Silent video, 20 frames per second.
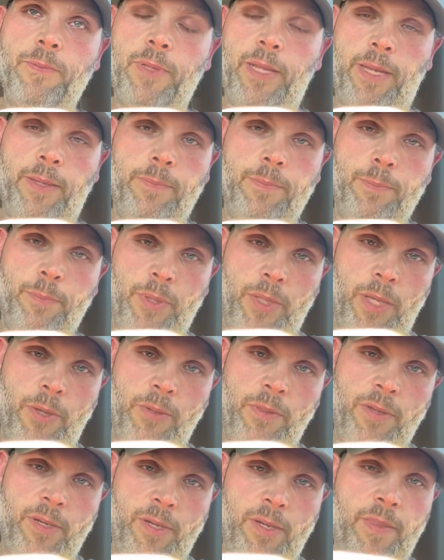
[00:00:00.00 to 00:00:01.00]
like below
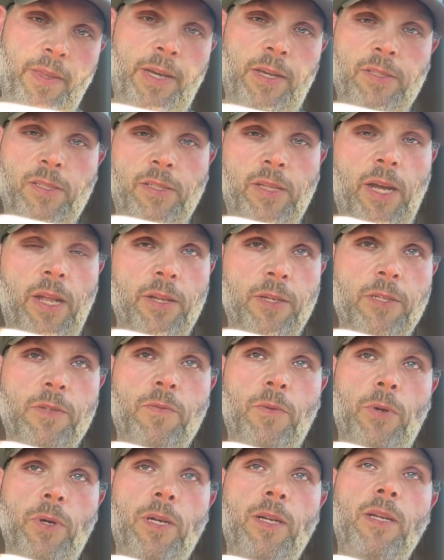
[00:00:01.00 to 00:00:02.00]
$30,000
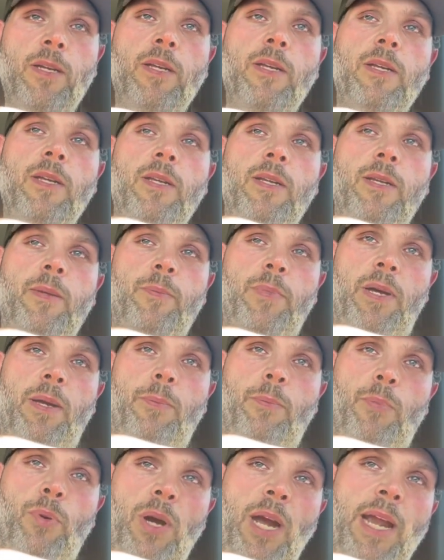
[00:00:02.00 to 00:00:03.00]
for it.
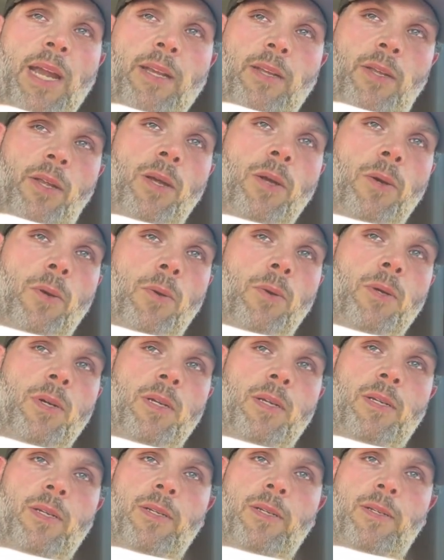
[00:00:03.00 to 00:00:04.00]
But brand new,
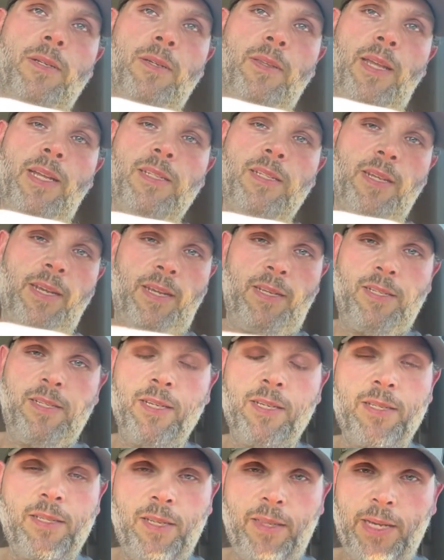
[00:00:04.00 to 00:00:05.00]
that's like a
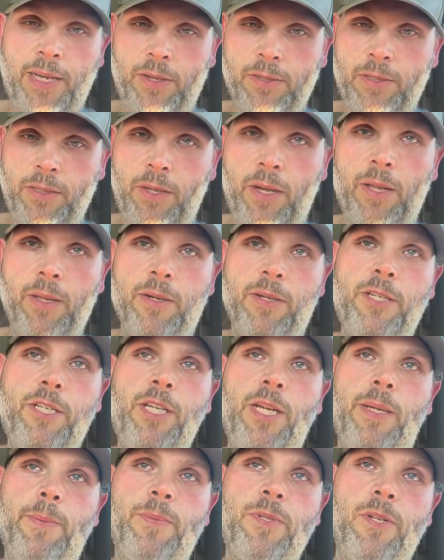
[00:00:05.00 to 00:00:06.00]
$60,000
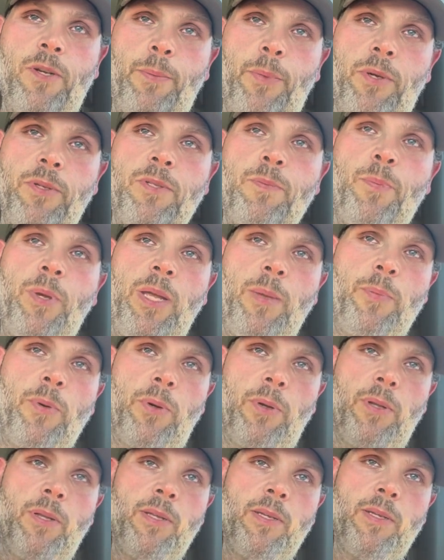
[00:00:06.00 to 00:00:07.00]
Jeep. So most
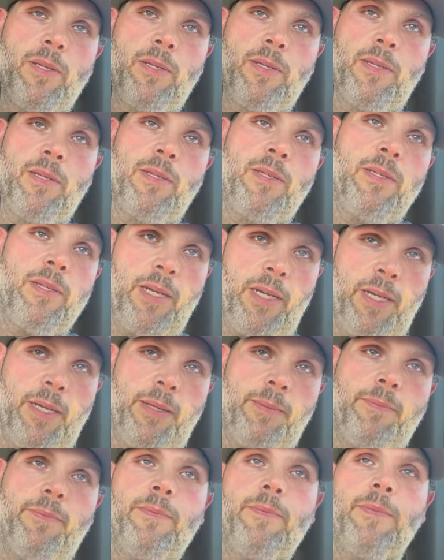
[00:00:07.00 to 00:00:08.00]
people
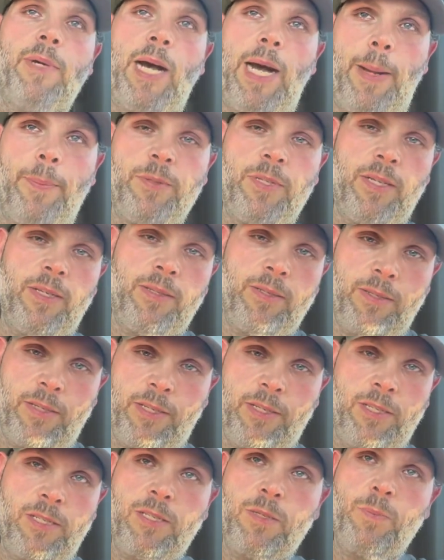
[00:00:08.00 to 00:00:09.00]
opted to
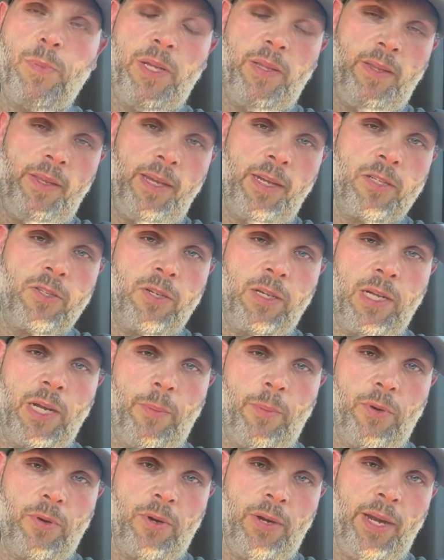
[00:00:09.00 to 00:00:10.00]
just spend the extra
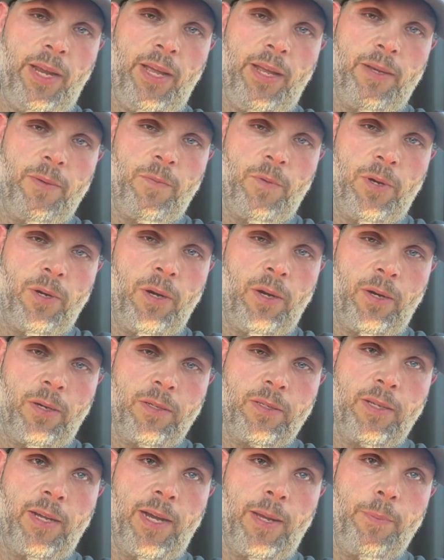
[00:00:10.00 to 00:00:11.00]
couple grand for a
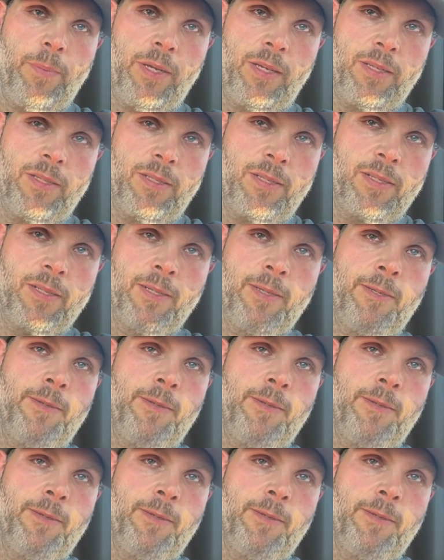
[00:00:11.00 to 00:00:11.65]
hard top, because